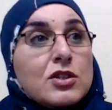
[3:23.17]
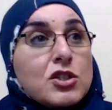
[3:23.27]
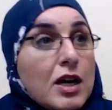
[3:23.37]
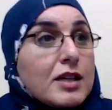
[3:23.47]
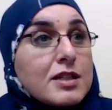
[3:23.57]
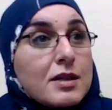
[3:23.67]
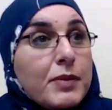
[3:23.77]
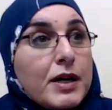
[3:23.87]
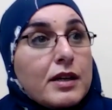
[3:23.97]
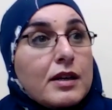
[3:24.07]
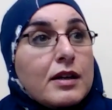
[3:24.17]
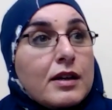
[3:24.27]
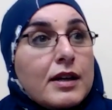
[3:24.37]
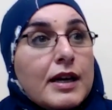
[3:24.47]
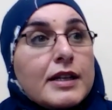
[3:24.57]
shot somebody,
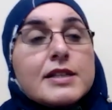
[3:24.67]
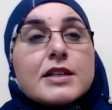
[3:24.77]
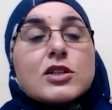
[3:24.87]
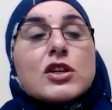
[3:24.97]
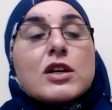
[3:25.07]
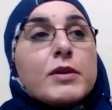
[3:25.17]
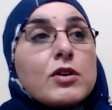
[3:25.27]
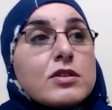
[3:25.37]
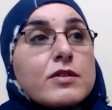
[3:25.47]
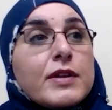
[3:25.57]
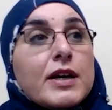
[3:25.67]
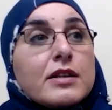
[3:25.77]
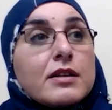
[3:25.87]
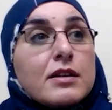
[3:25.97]
and he's in jail because of that.